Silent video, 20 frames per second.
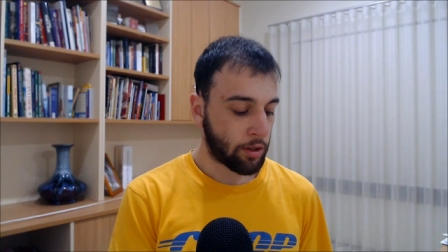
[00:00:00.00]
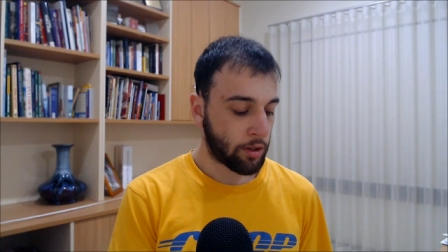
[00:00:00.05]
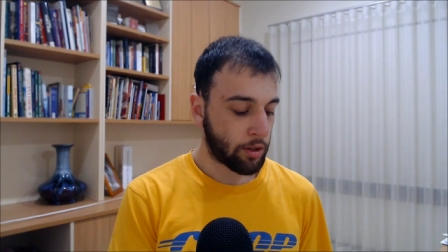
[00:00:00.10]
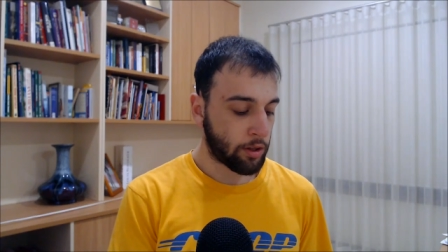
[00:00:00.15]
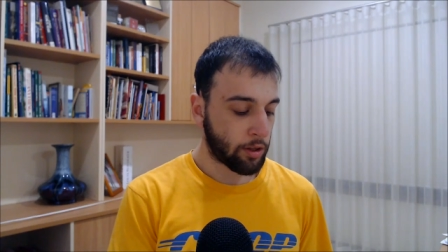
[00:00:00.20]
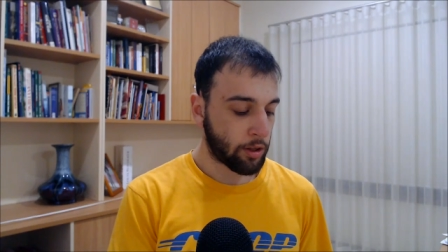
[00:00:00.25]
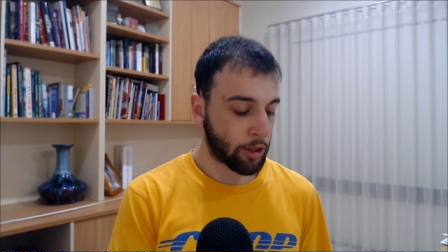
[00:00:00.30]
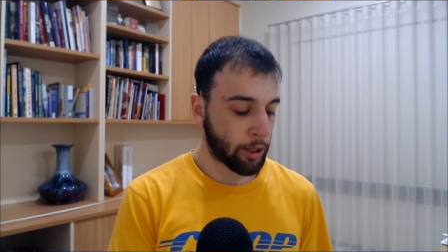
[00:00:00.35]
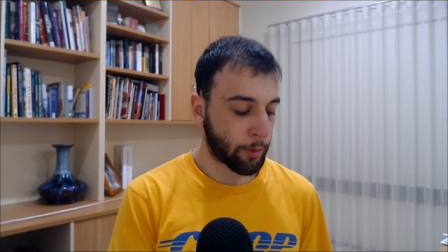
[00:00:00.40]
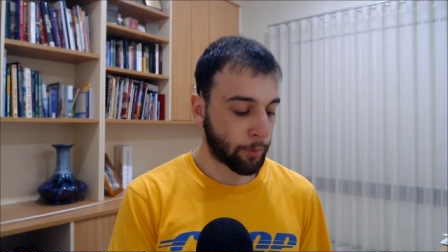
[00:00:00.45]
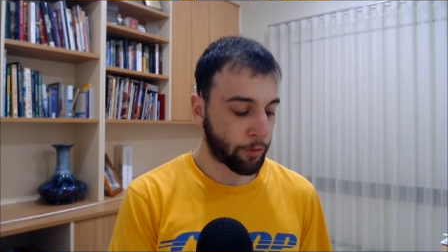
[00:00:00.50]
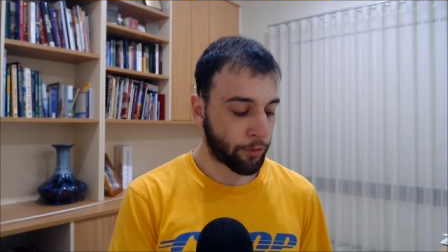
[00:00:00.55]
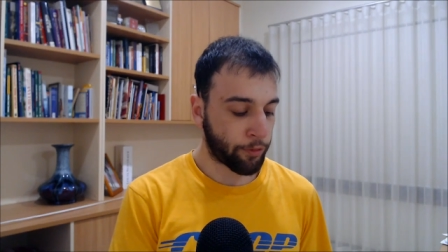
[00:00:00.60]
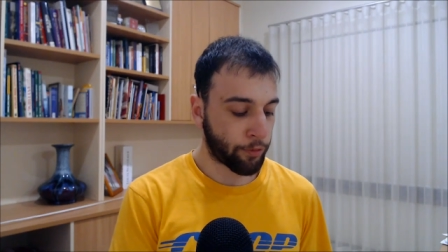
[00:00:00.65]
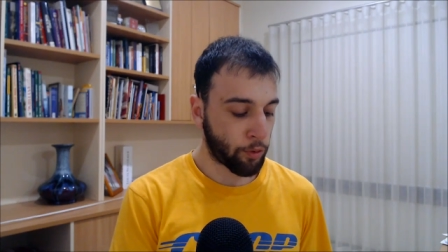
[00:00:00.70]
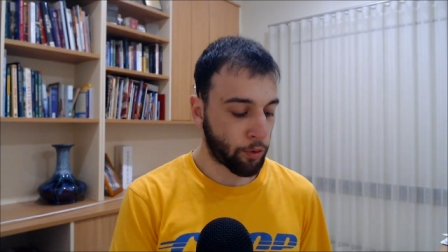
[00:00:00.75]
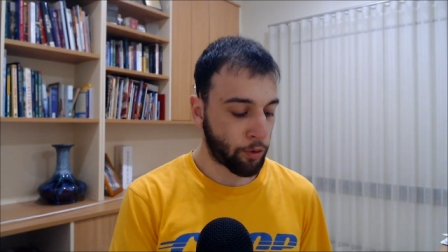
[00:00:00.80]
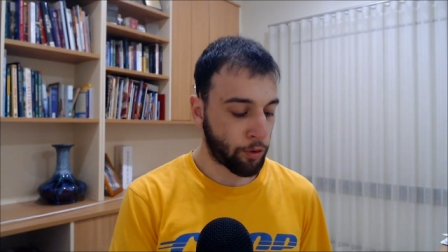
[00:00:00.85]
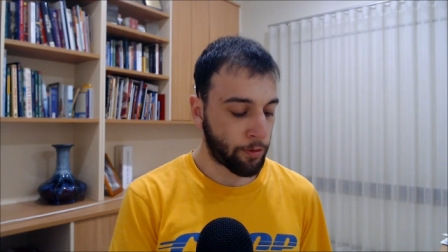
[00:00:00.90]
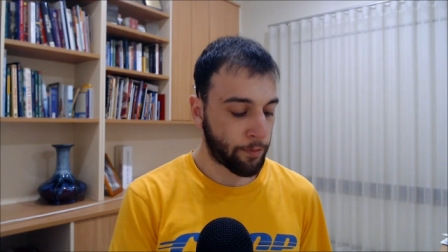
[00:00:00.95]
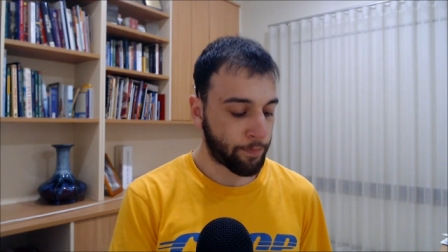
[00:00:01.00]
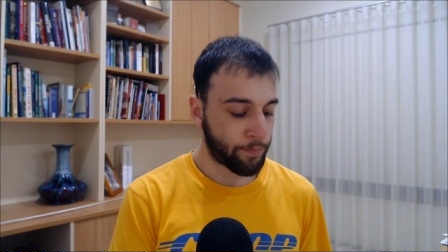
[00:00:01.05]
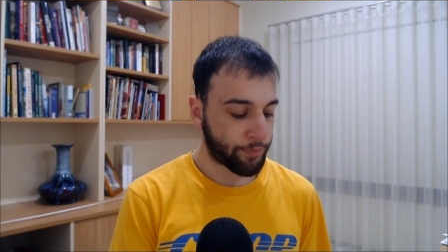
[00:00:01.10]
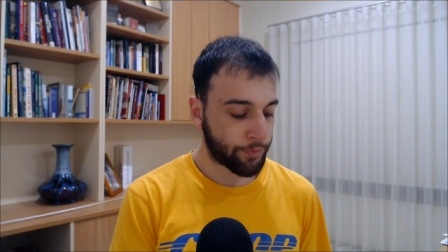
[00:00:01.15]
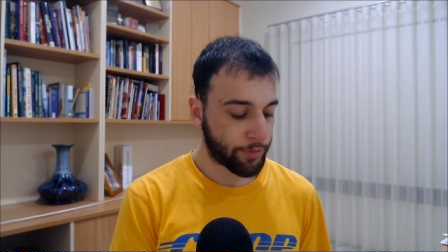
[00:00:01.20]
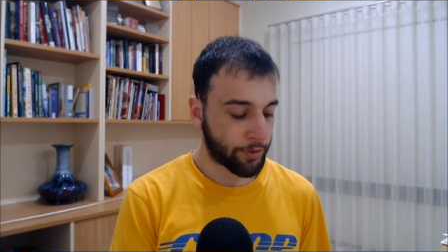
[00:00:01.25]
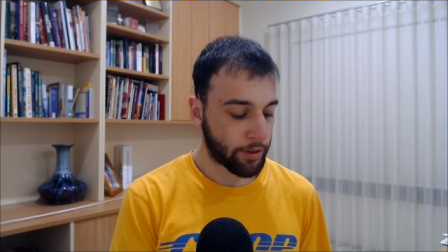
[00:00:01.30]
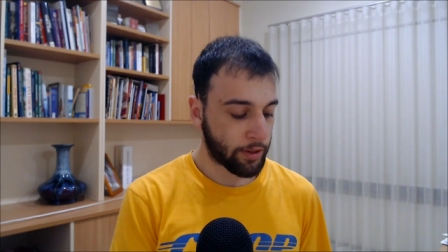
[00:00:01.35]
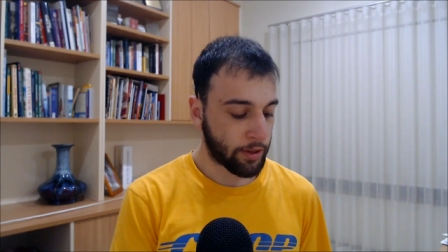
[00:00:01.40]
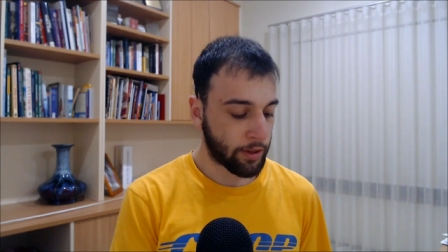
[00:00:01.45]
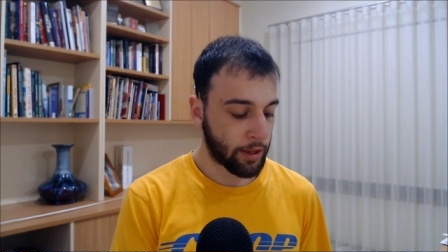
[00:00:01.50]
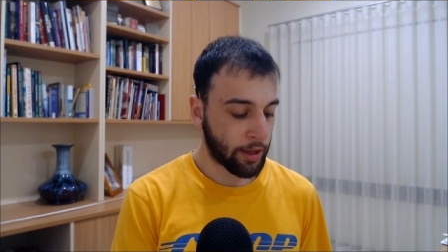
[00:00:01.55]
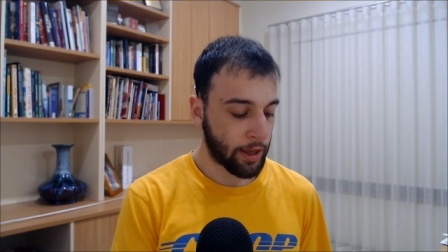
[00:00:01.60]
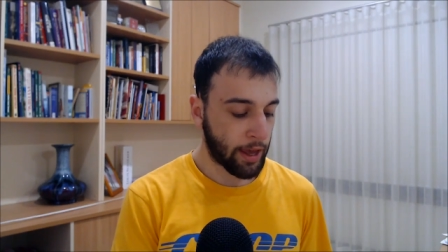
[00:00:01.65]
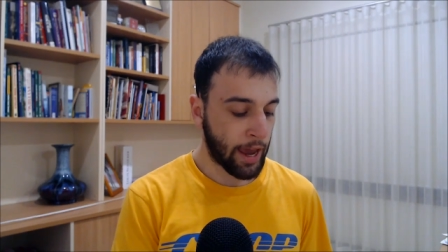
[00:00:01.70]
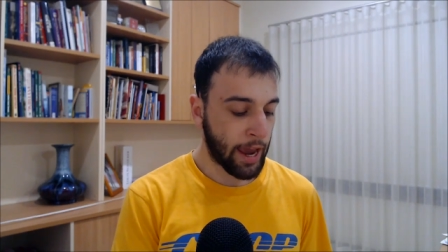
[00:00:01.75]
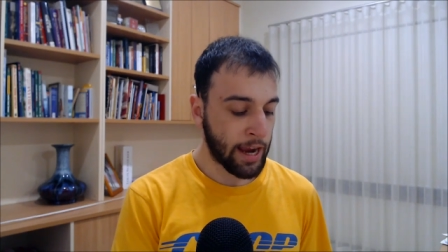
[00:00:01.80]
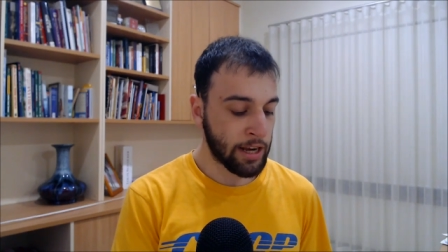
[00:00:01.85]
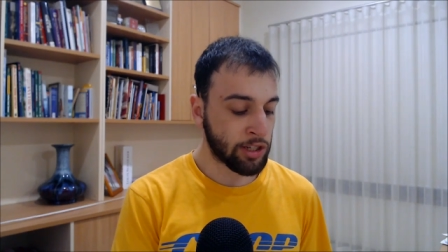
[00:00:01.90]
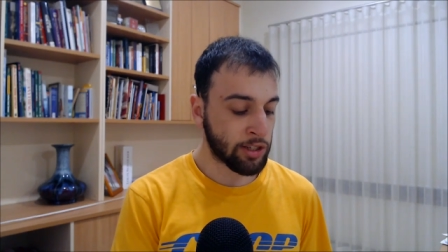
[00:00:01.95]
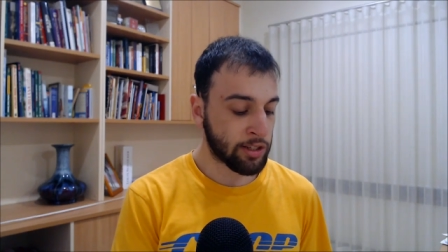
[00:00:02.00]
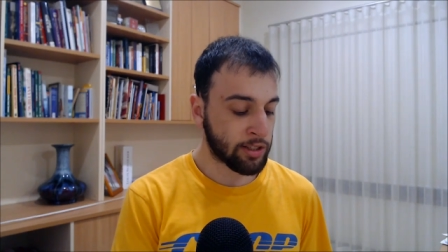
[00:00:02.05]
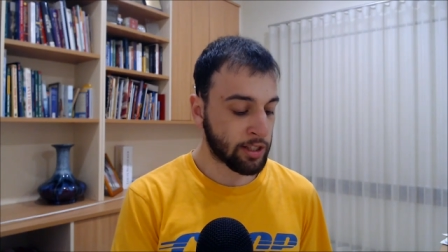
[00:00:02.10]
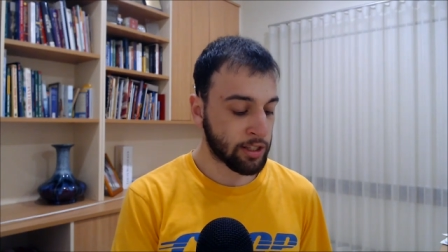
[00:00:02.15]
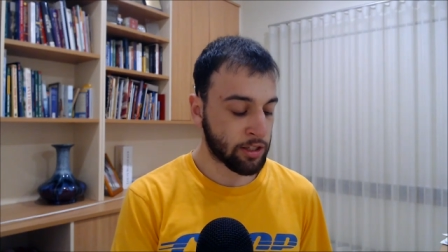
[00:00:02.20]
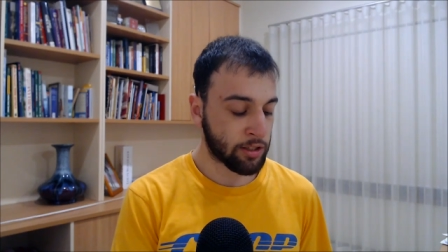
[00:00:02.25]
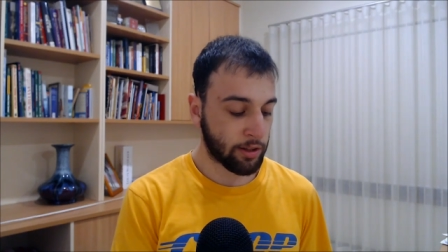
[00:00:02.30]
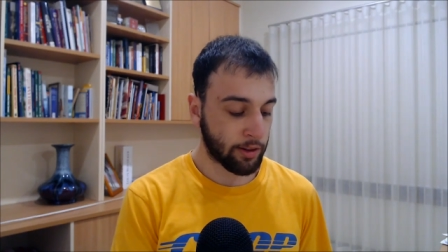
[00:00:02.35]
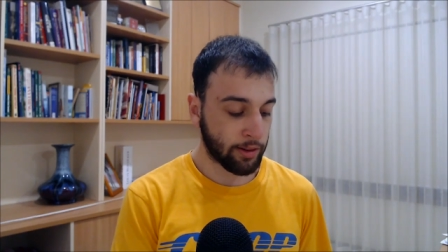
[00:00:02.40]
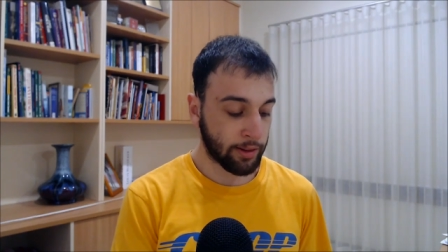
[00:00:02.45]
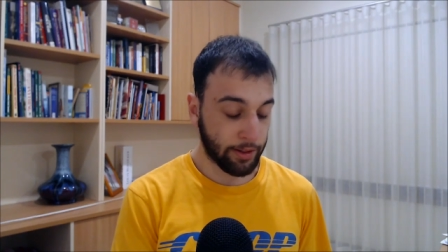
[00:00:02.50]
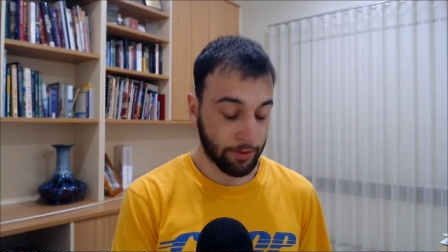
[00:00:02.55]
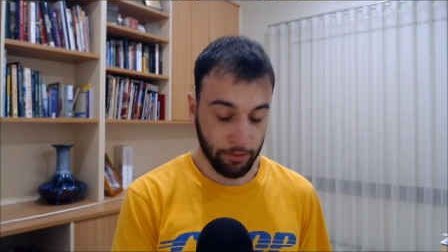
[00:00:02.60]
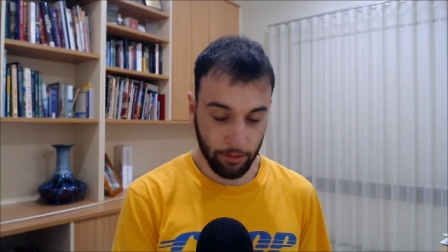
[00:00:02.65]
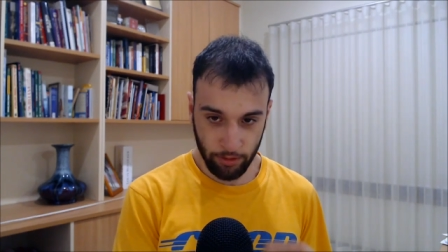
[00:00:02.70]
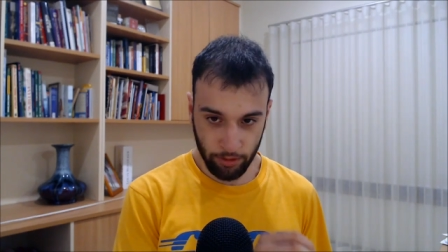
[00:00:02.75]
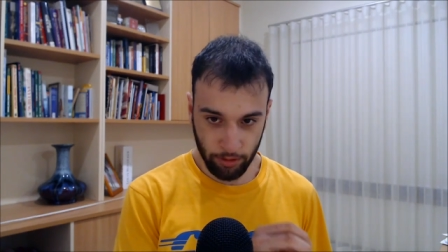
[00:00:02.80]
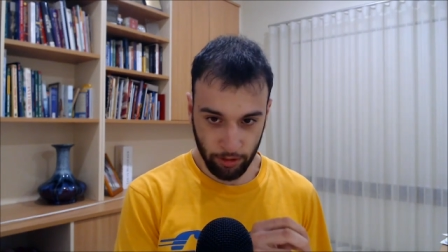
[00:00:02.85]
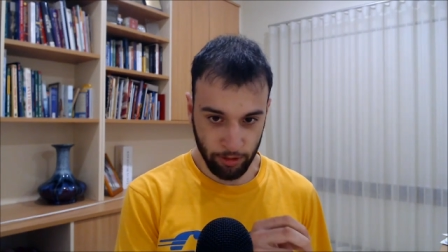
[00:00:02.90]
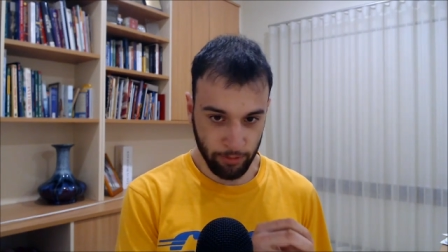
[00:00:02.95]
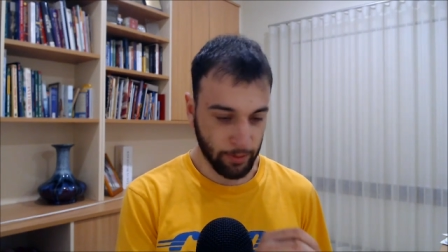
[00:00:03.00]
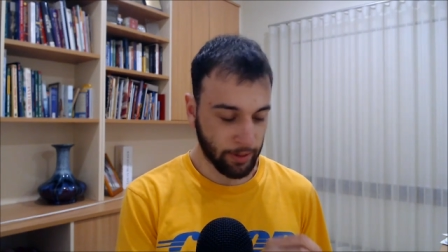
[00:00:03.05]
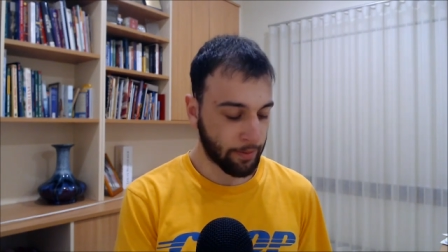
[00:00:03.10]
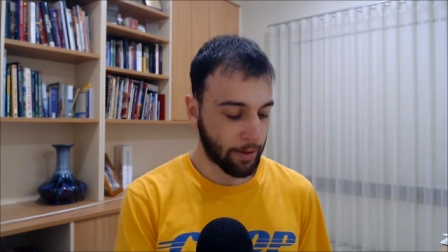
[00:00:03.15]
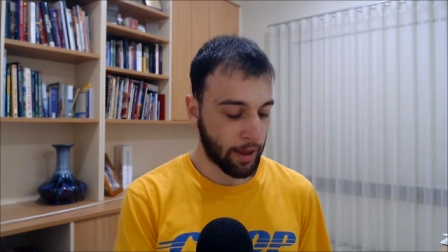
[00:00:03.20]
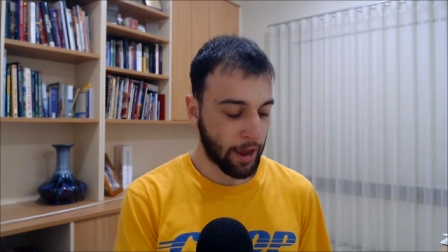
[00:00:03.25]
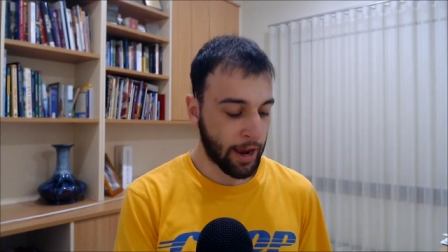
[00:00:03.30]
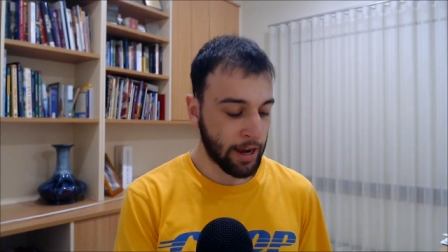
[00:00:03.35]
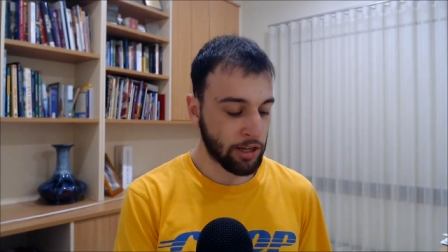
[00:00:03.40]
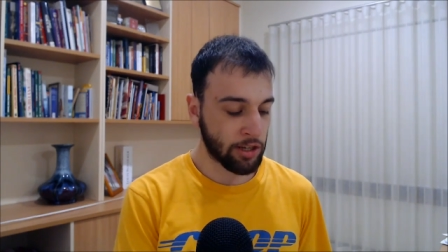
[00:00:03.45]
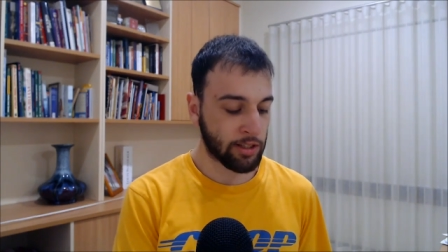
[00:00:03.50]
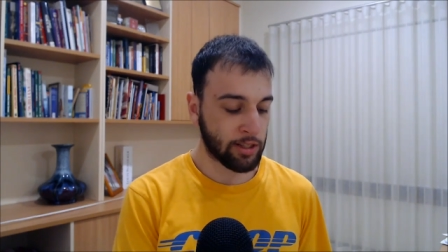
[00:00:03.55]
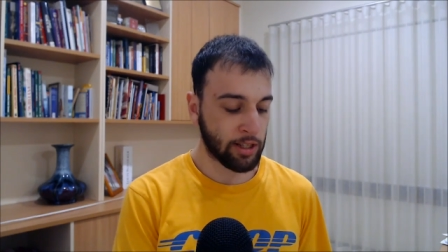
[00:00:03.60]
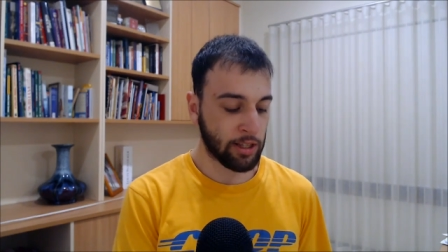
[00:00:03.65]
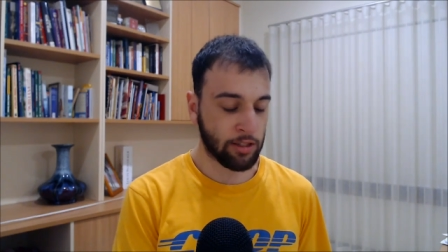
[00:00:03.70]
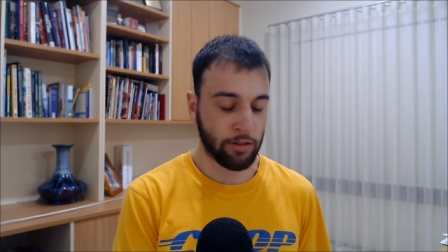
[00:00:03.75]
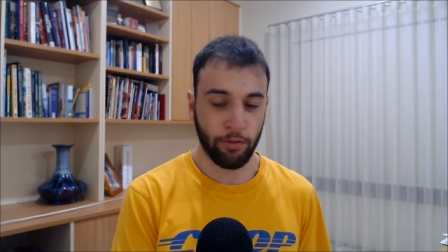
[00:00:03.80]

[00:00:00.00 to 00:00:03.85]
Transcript: Number 4, age is less